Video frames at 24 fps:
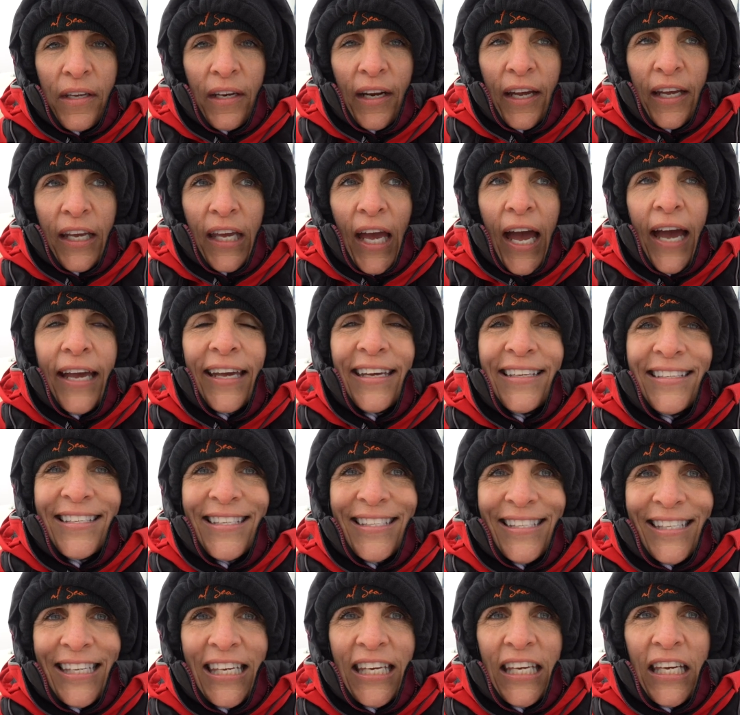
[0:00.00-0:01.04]
And I, I can
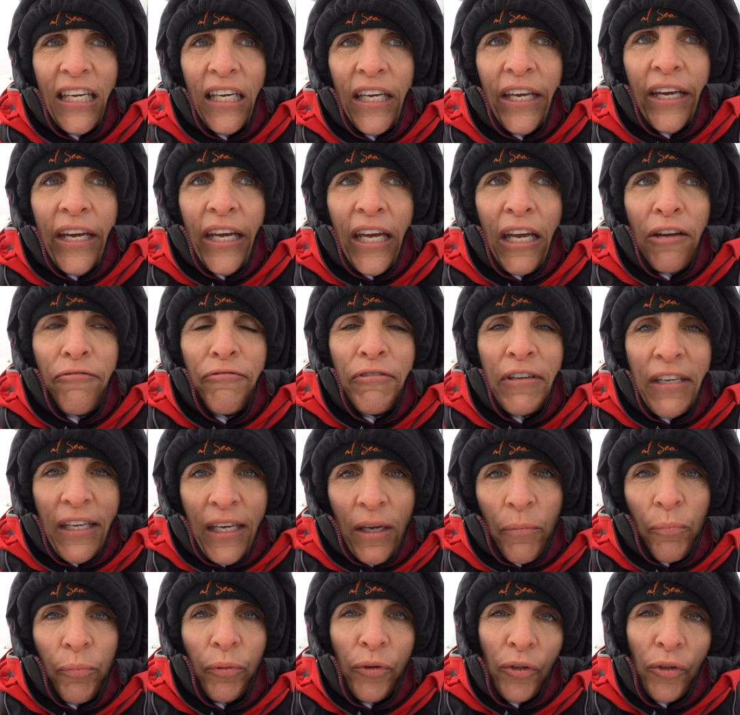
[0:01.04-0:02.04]
see, if we keep